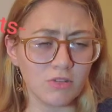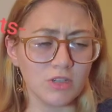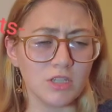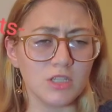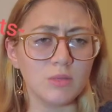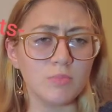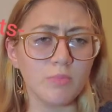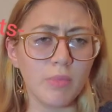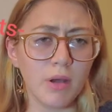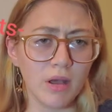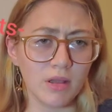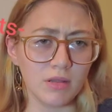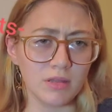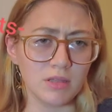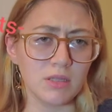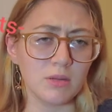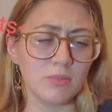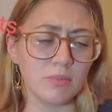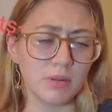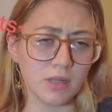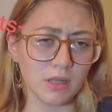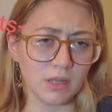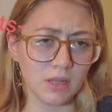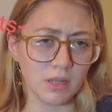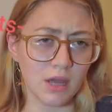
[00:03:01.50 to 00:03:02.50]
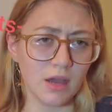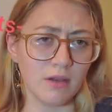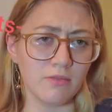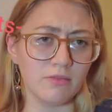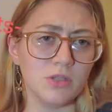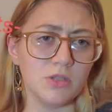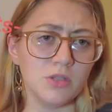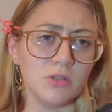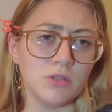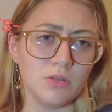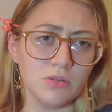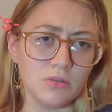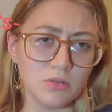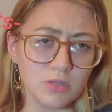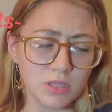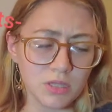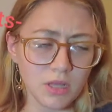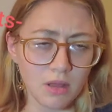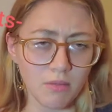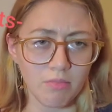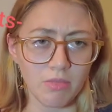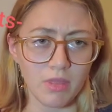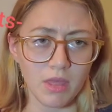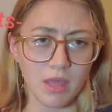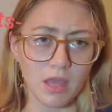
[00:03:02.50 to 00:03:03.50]
responsible enough to do
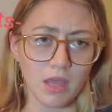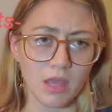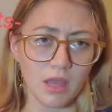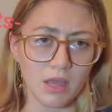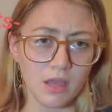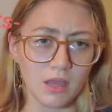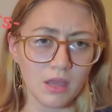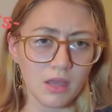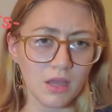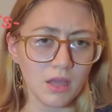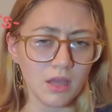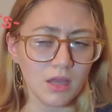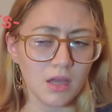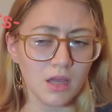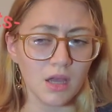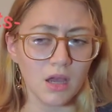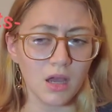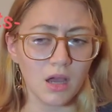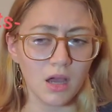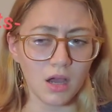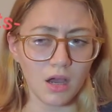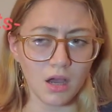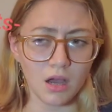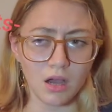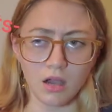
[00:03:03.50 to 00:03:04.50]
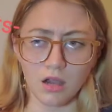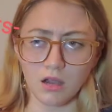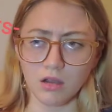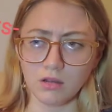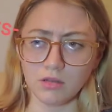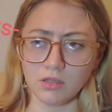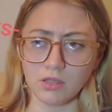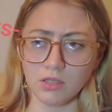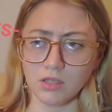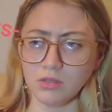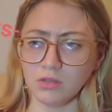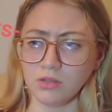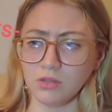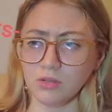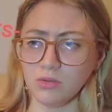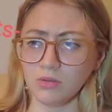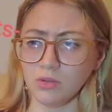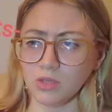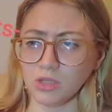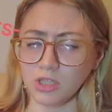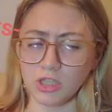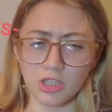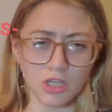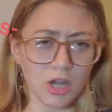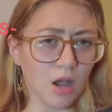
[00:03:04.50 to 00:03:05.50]
something, to do
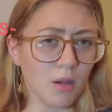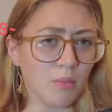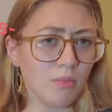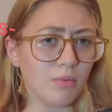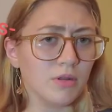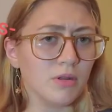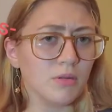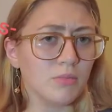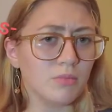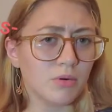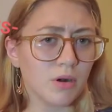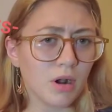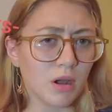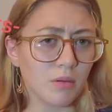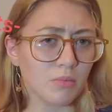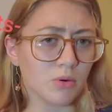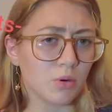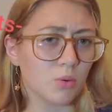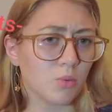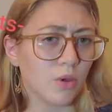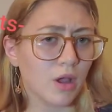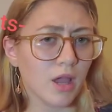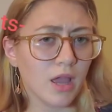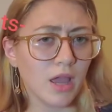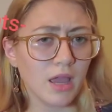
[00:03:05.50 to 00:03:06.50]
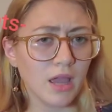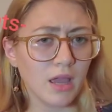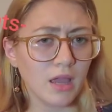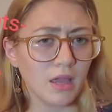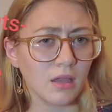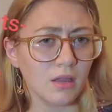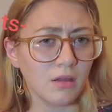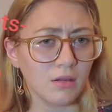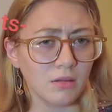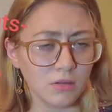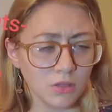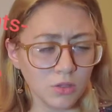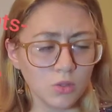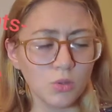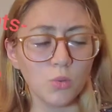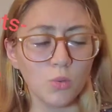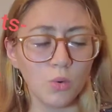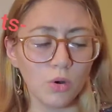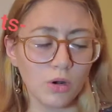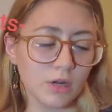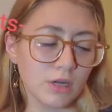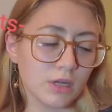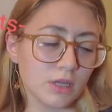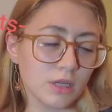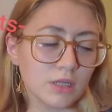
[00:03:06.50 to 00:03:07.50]
a job in a proper way, to
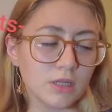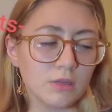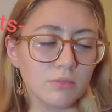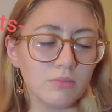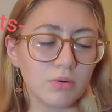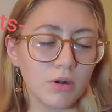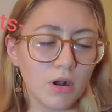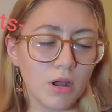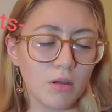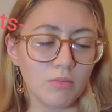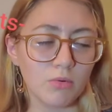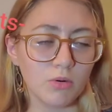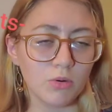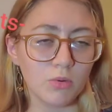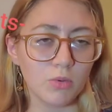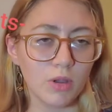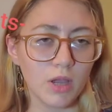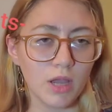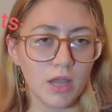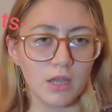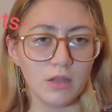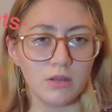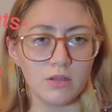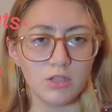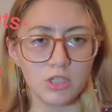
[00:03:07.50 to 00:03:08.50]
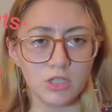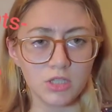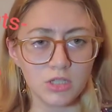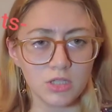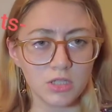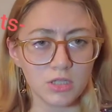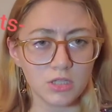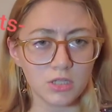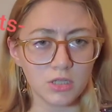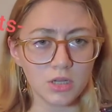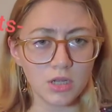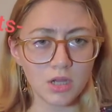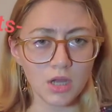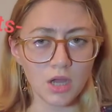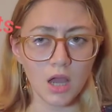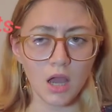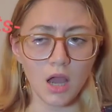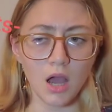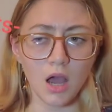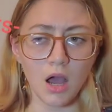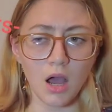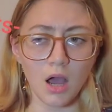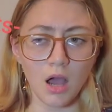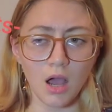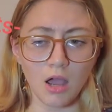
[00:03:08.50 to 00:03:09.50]
work in a proper way. Just
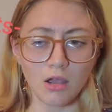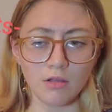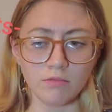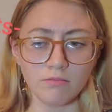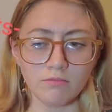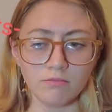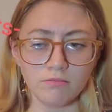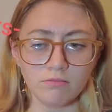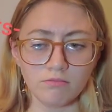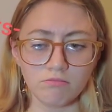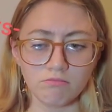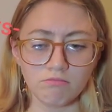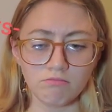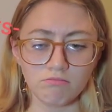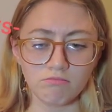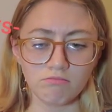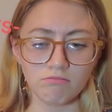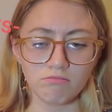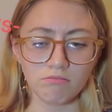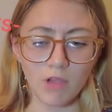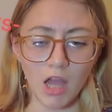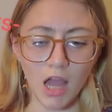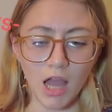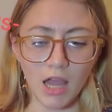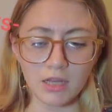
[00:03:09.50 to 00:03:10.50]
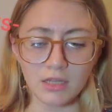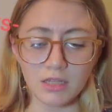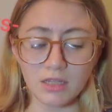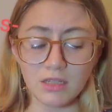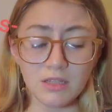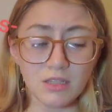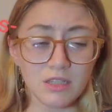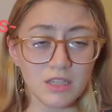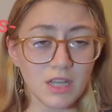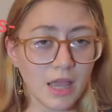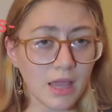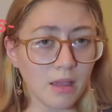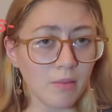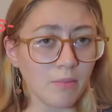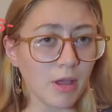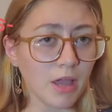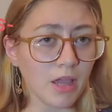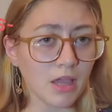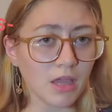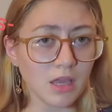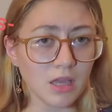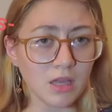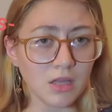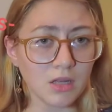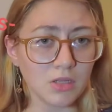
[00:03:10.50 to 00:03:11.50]
I didn't take my
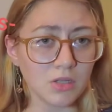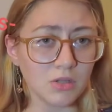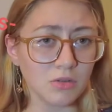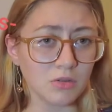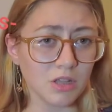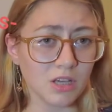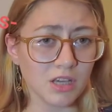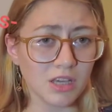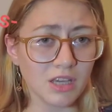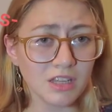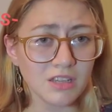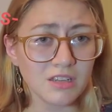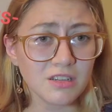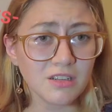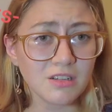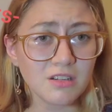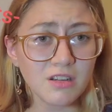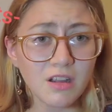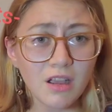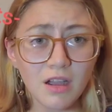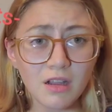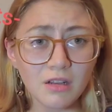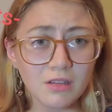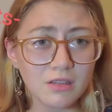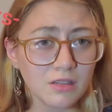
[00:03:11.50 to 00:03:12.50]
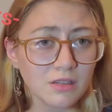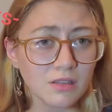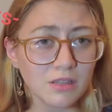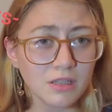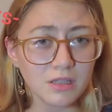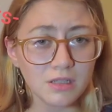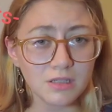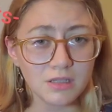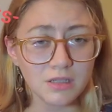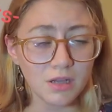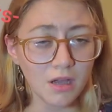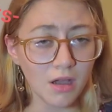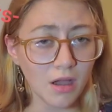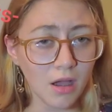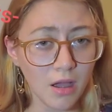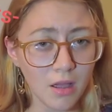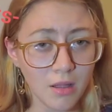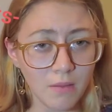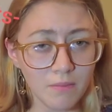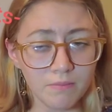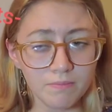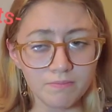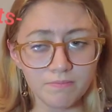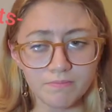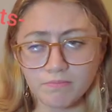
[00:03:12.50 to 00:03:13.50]
kid to the kindergarten in
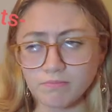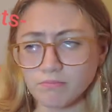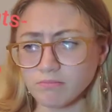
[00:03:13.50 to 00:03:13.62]
time,